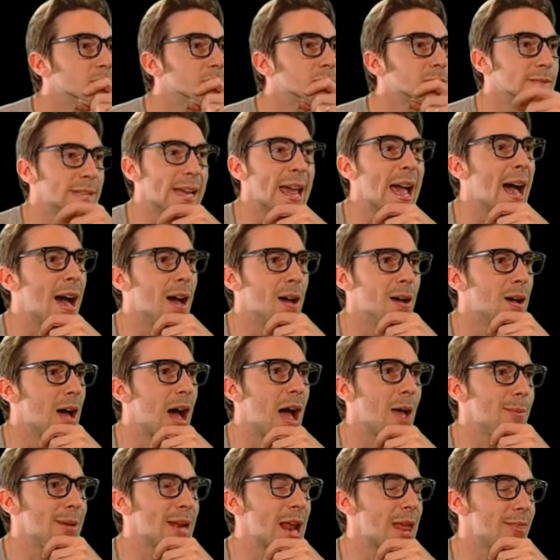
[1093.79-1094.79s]
you, yeah,
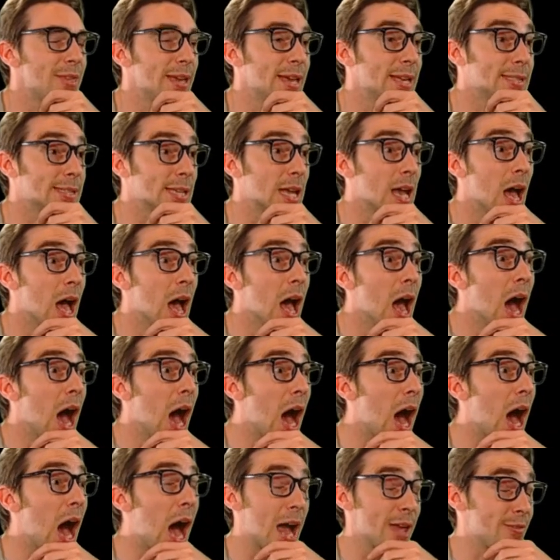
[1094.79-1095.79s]
I mean, do I you think, think there's a
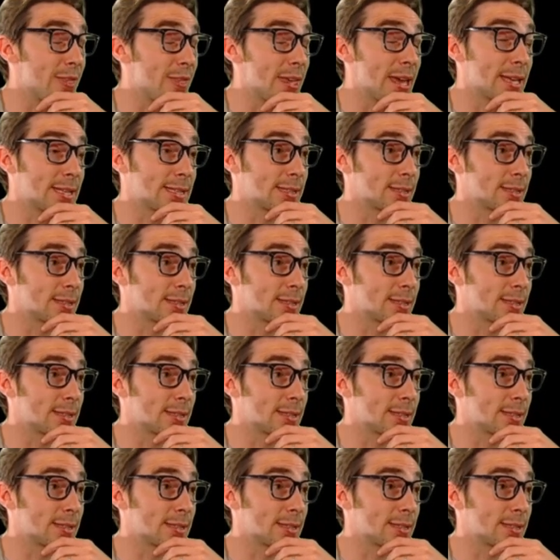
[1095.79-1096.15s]
business? It's not it's, an